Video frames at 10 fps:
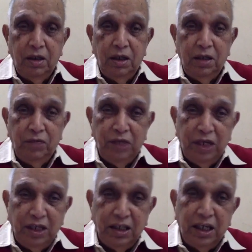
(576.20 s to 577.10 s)
if there
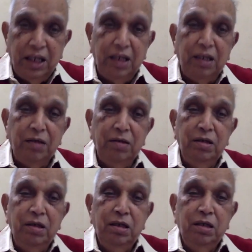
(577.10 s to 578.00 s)
is any
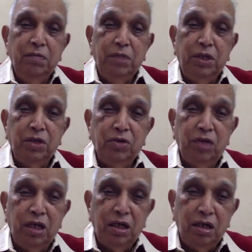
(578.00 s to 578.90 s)

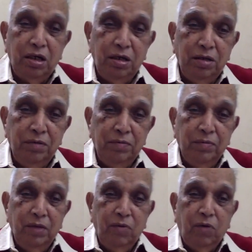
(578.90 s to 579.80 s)
particular
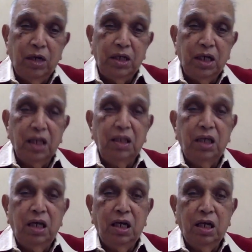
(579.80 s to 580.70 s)
or
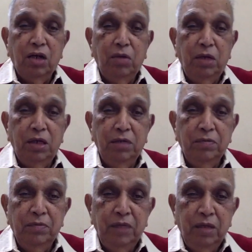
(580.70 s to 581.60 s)
argument
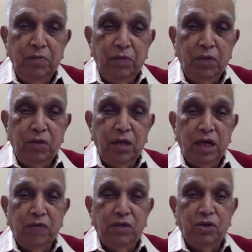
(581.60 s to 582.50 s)
between
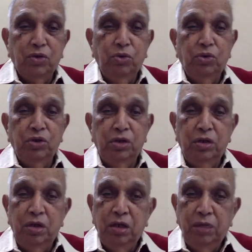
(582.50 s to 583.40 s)
rival schools,
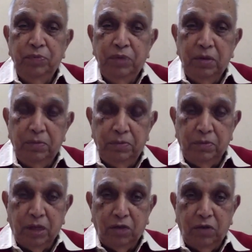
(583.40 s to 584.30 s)

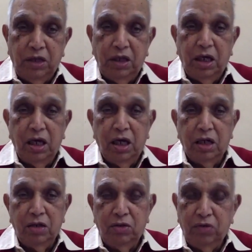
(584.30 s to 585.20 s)
Advaita
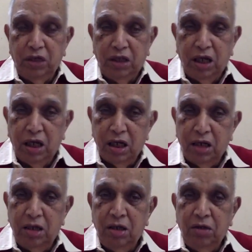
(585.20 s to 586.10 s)
or Dvaita or
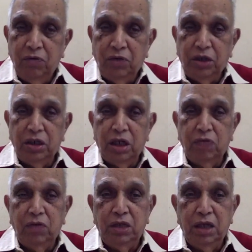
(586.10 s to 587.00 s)

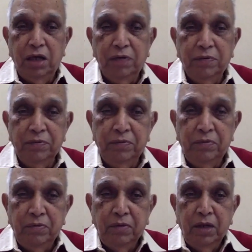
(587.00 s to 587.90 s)
Vishishtadvaita,
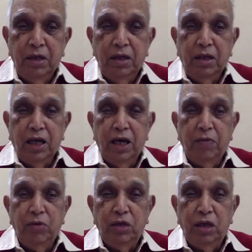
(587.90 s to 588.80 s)

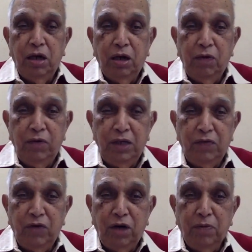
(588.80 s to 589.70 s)
Nyayamrita always
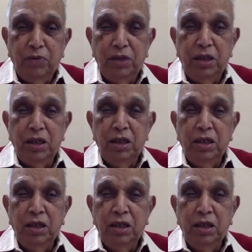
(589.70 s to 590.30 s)
forms the